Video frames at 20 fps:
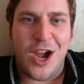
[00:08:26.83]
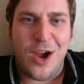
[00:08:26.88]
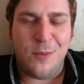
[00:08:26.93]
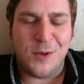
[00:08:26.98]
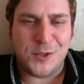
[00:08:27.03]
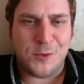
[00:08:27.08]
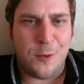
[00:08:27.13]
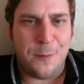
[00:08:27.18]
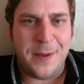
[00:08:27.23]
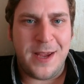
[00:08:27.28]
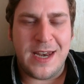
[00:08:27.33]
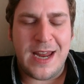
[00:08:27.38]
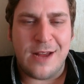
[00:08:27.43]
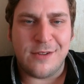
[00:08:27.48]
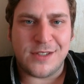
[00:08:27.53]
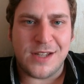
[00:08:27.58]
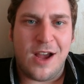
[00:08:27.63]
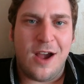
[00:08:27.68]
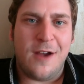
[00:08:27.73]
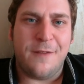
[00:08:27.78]
which will be
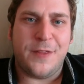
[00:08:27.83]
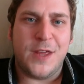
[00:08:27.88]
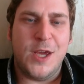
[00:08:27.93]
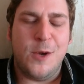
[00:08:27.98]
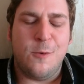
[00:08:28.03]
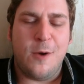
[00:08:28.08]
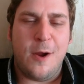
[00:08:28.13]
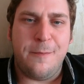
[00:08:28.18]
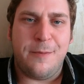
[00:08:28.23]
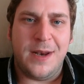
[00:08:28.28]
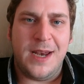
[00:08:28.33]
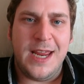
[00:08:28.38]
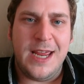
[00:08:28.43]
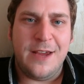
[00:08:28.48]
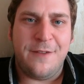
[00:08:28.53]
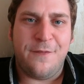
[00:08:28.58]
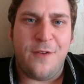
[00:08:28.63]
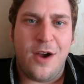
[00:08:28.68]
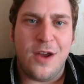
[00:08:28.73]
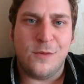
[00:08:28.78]
announced after the Europa League
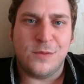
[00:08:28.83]
final.